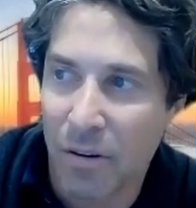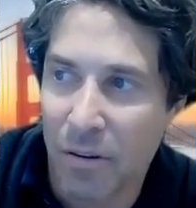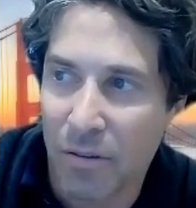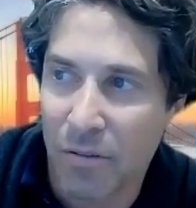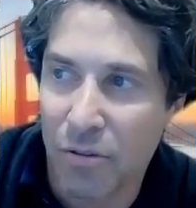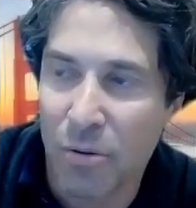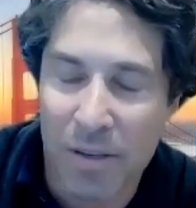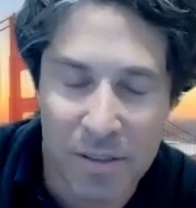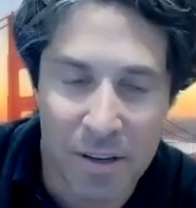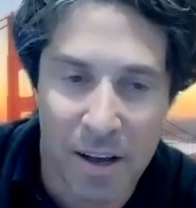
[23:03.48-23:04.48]
or the
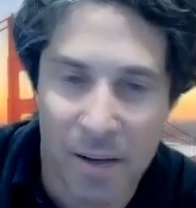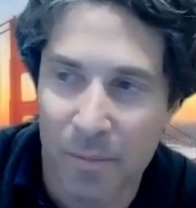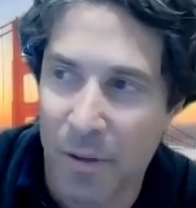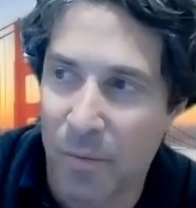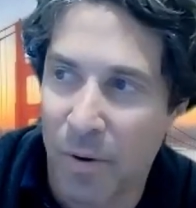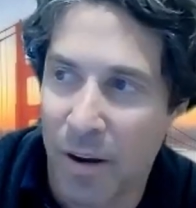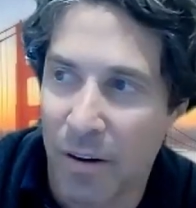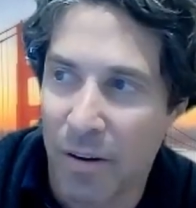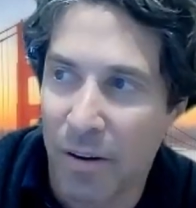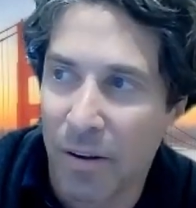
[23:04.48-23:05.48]
U.S. economy
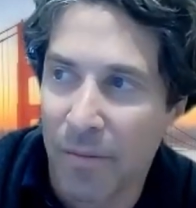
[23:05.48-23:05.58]
where